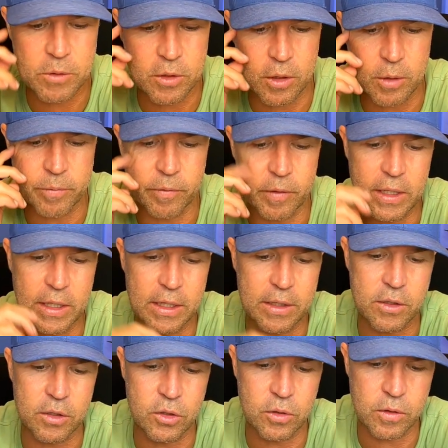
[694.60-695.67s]
so hopefully he
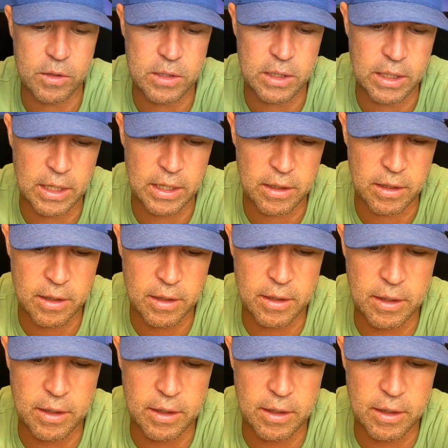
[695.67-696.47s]
gets a chance again.